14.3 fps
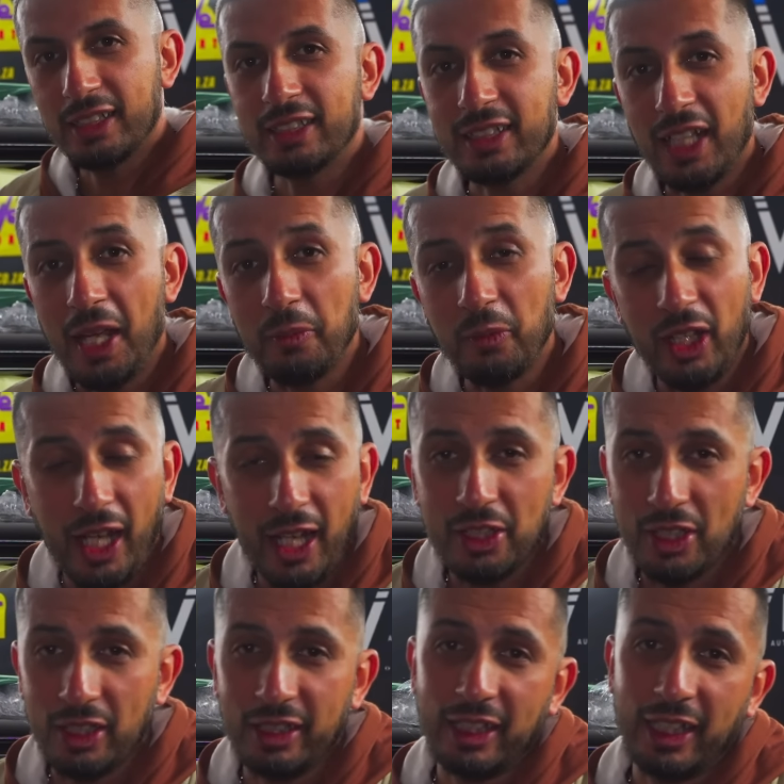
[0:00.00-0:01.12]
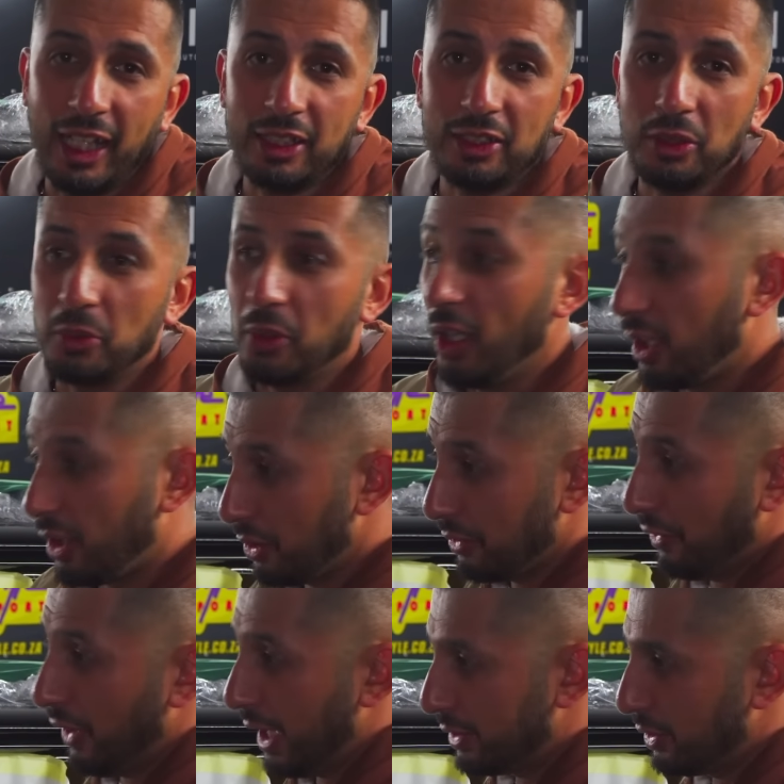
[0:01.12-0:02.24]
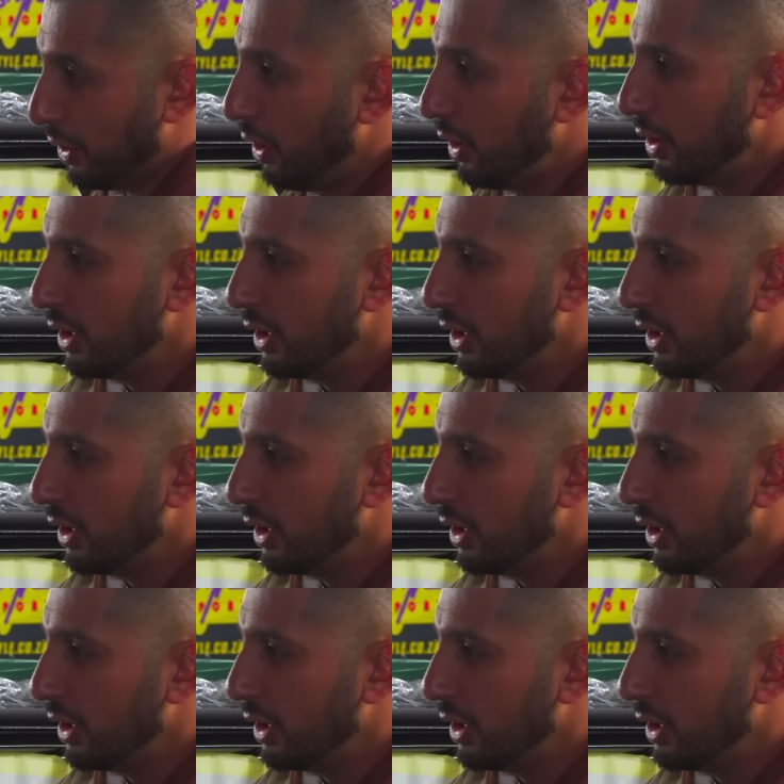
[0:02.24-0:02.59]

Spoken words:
the time we actually get to work on Vato.